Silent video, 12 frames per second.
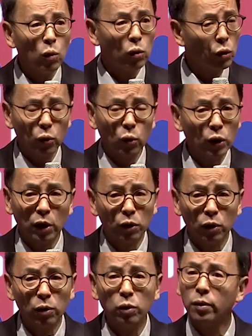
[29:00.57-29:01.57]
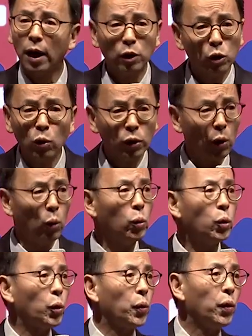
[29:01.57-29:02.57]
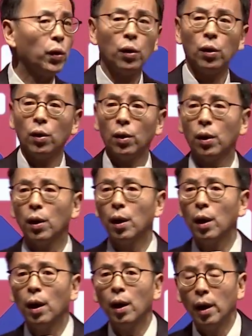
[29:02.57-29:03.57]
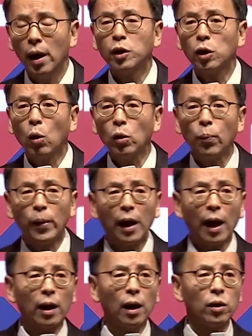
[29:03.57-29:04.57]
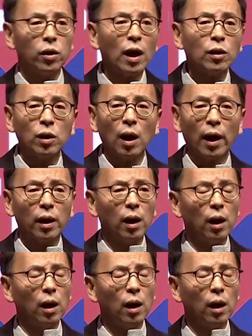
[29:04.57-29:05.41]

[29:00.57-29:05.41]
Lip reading: short-term, there's no solution. It's going to be like it's like